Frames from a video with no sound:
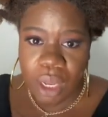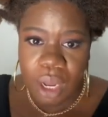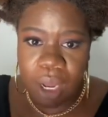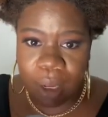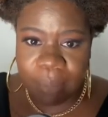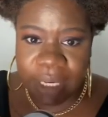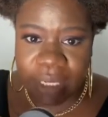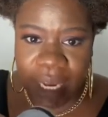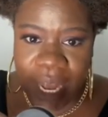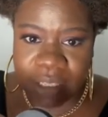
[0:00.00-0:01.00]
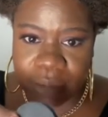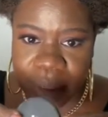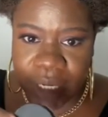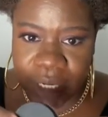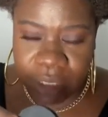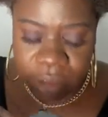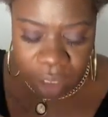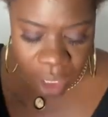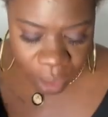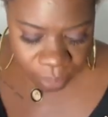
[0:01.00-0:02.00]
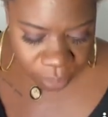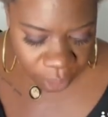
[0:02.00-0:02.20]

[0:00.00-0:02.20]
um, It Cosmetics um,